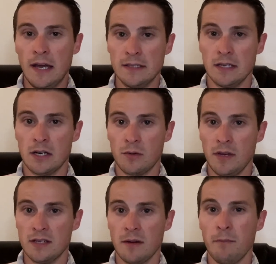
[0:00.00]
has
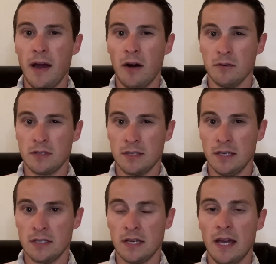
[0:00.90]
increased about
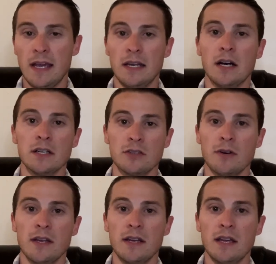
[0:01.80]
600 to
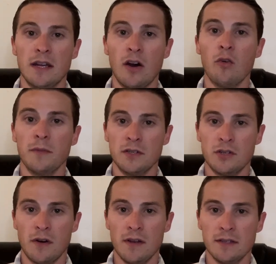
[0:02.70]
800 in home
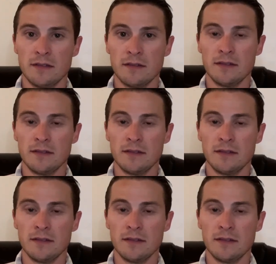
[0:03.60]
insurance.